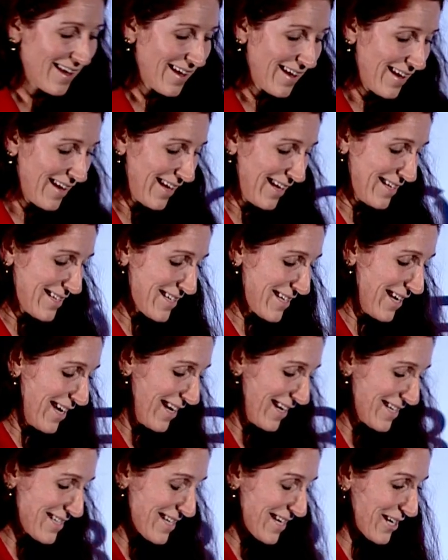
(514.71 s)

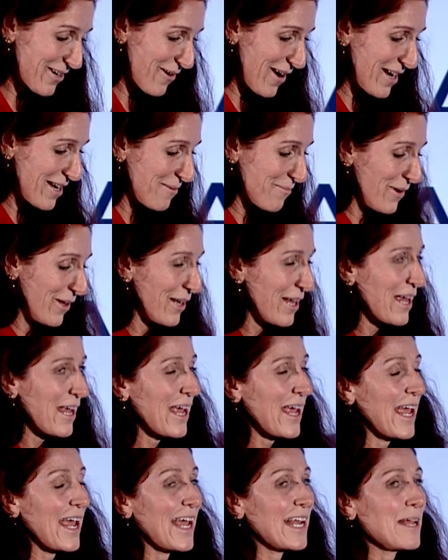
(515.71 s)
It's incredible.
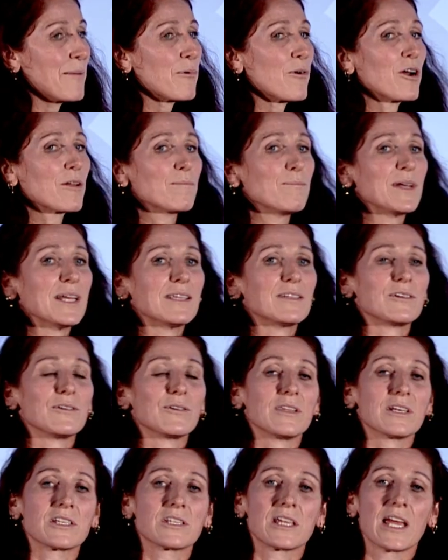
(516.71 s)
And it brought me to
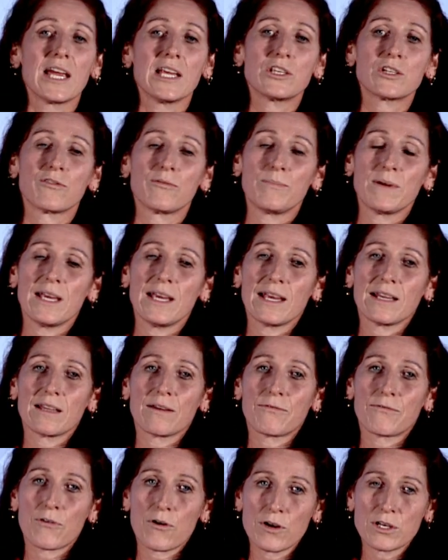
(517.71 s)
the stage of being the
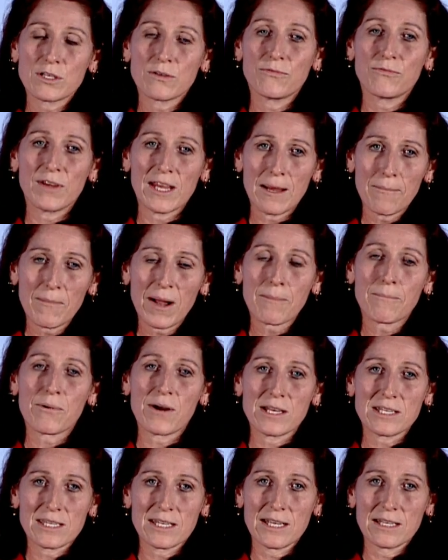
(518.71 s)
first female
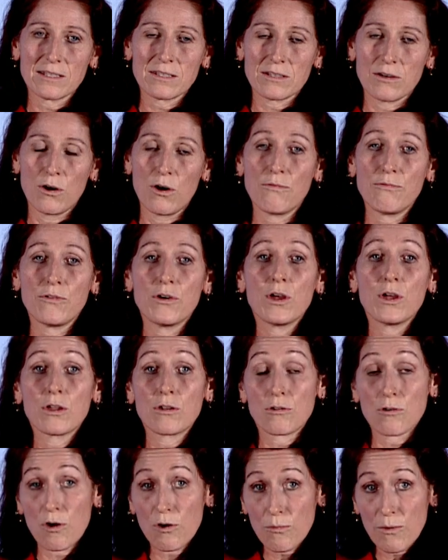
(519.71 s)
president of
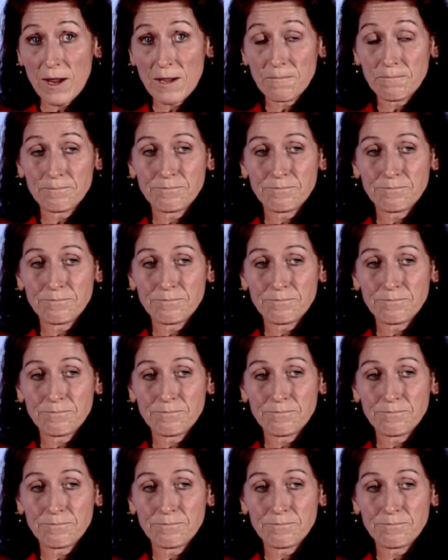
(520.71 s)
Norway.